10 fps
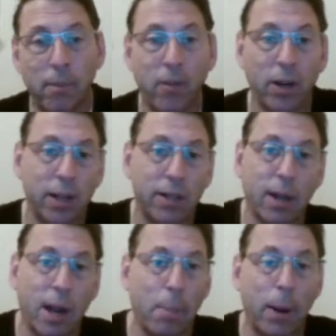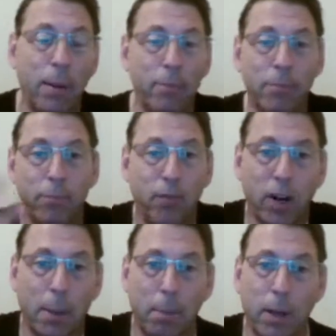fucking entire
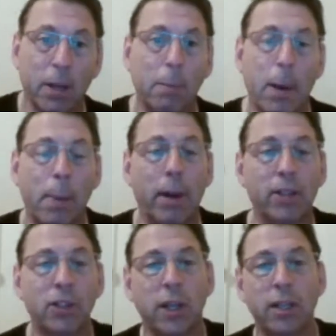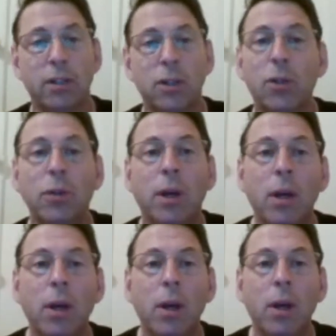fucking bucket of Popeye's chicken dude,
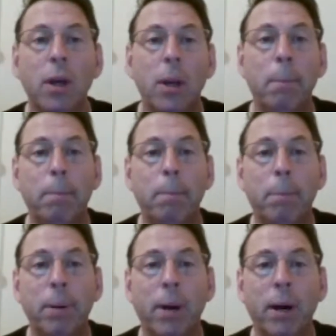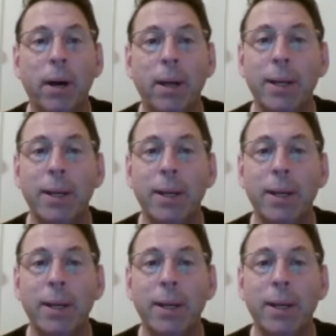but he's